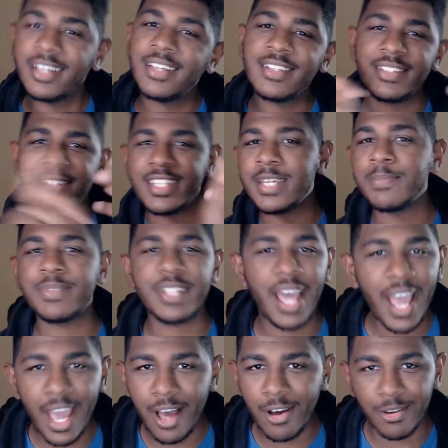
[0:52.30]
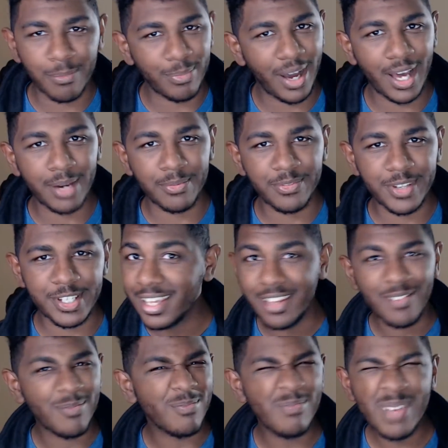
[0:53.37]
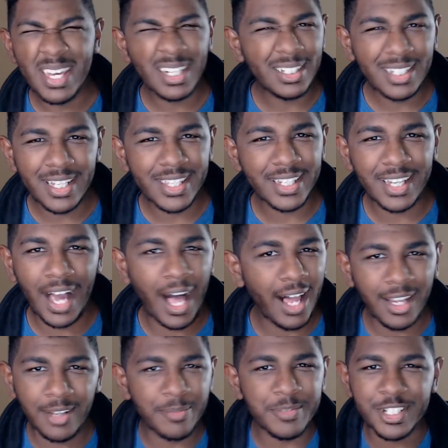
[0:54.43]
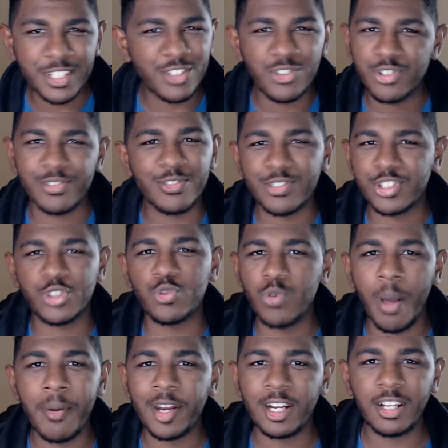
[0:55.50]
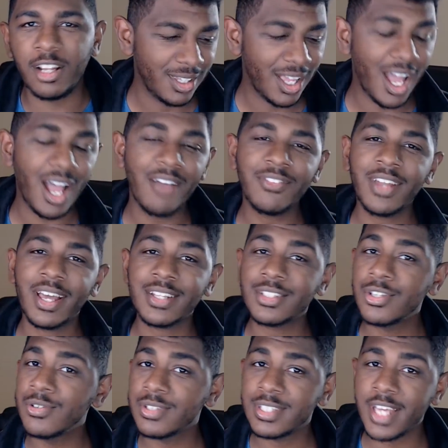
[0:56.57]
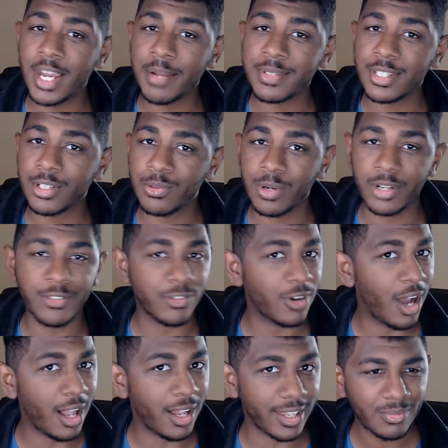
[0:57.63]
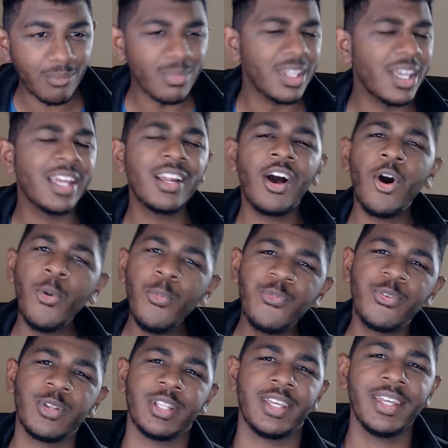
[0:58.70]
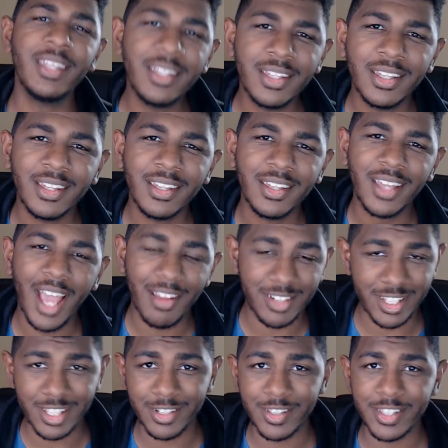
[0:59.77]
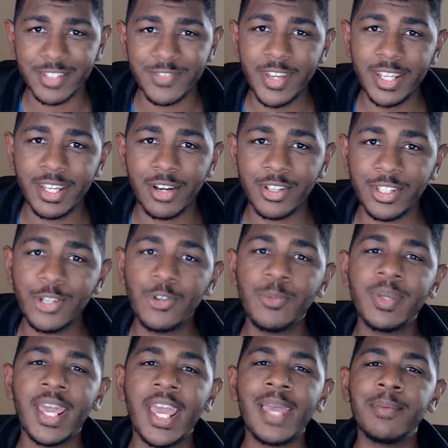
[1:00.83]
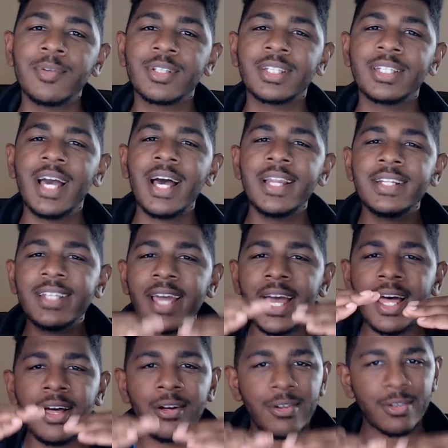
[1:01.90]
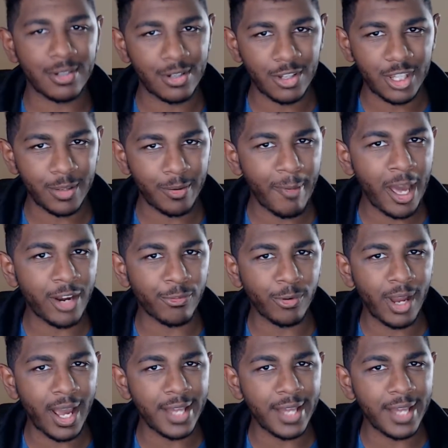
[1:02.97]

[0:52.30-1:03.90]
deep down, bottom fishing, middle of the column, just swimming along. I've got 2 setups that'll work for all of that. And hopefully, after the end of this video, you'll be able to cut down on the amount of rods